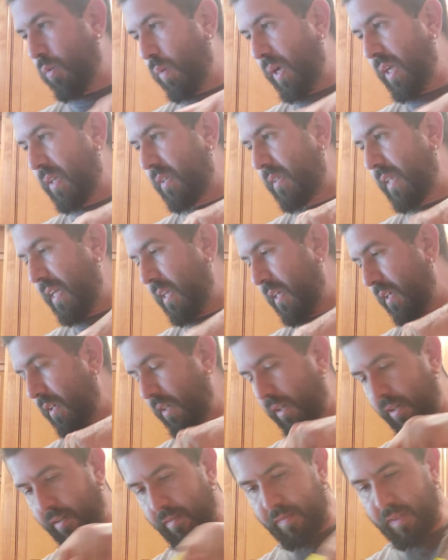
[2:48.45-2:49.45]
waste any
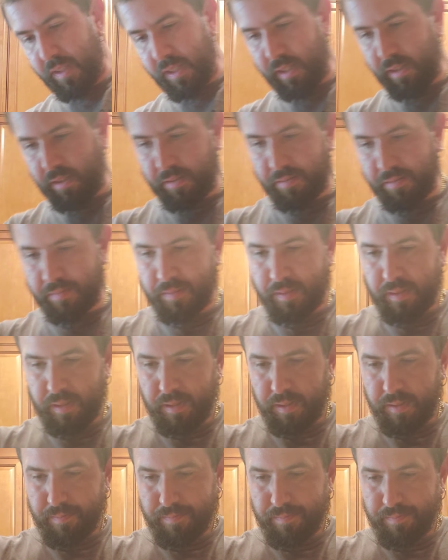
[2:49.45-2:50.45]
of the
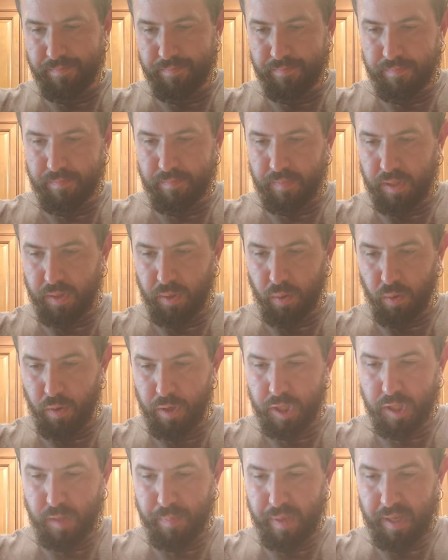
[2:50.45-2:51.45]

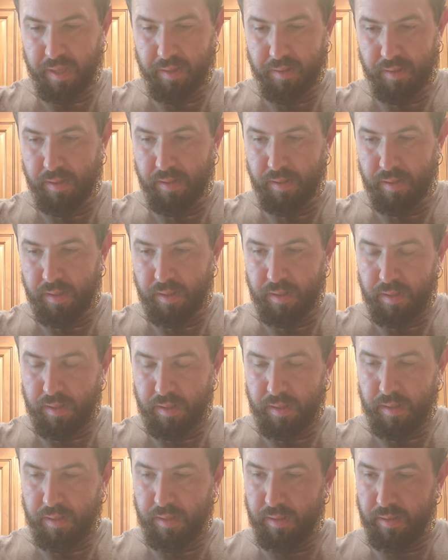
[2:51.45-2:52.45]
storage space.
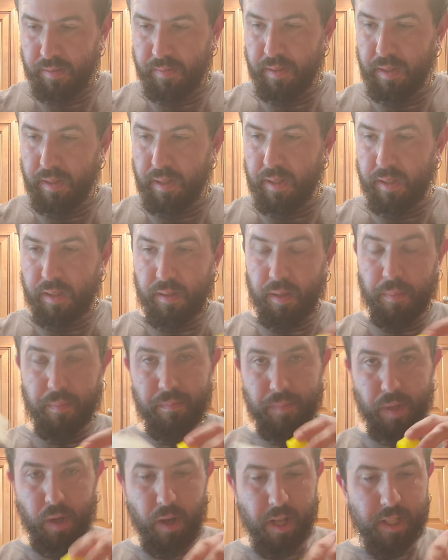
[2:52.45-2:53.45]

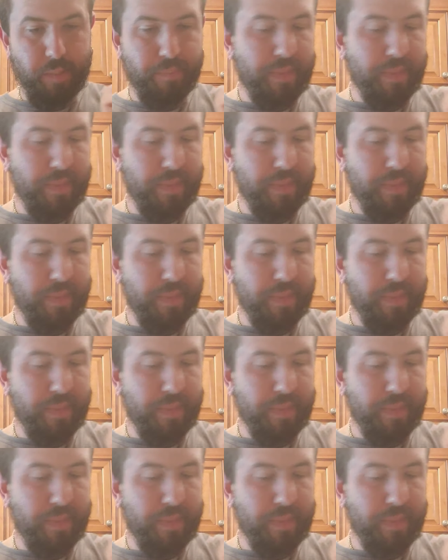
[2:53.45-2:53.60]
Some garlic